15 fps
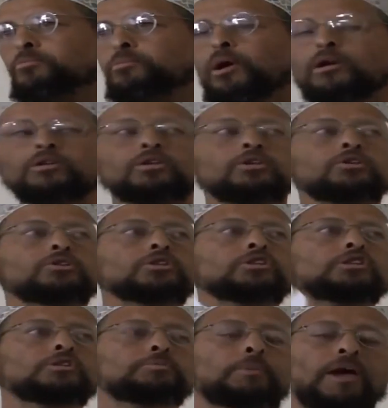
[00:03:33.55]
But
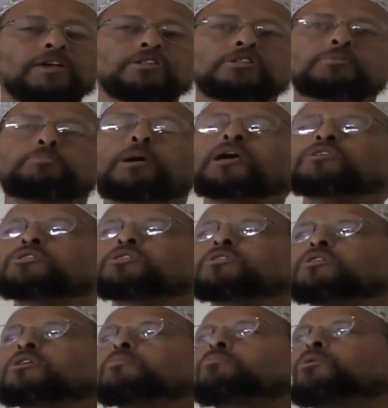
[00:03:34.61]
He's
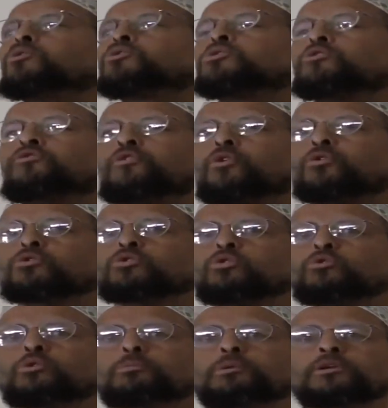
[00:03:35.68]
especially merciful
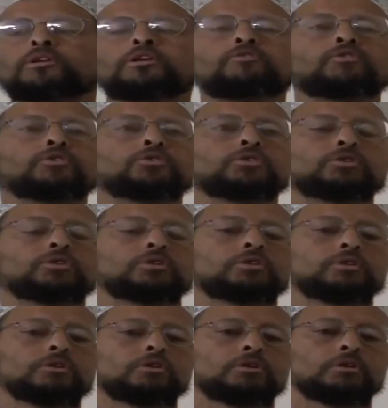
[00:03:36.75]
to the believers.
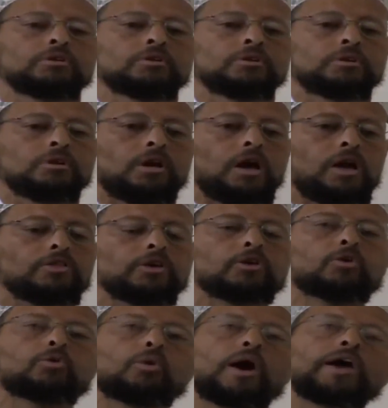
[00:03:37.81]
And
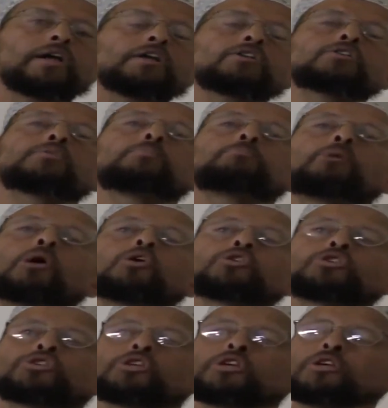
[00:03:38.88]
the greatest
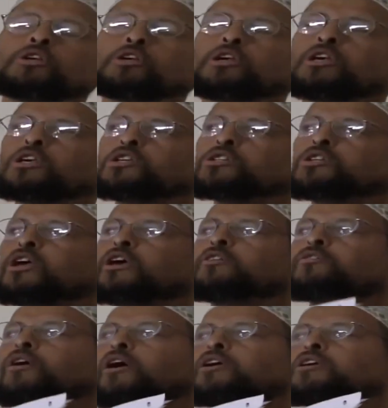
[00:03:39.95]
mercy He's,
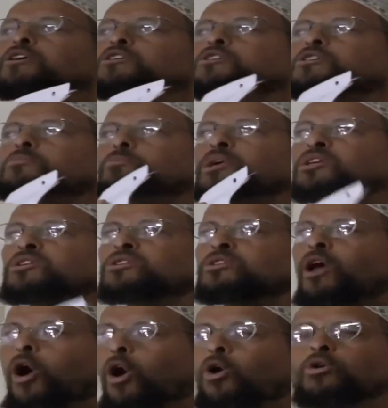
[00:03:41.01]
and he's
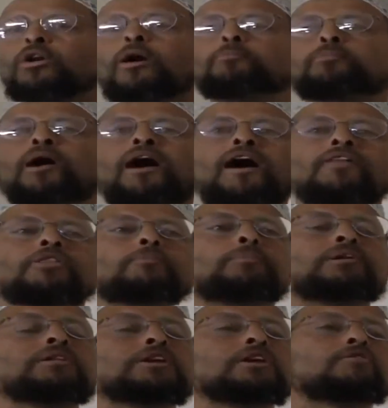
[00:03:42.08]
bestowed upon the
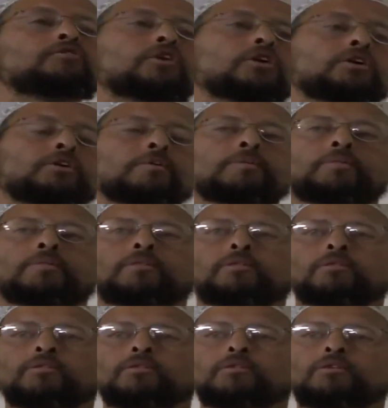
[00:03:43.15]
believer
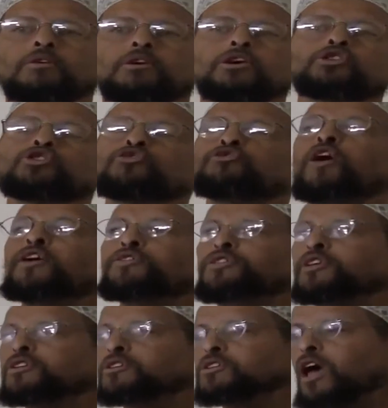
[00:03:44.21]
is
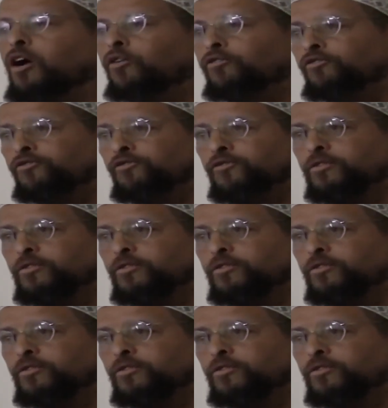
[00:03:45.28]
faith itself.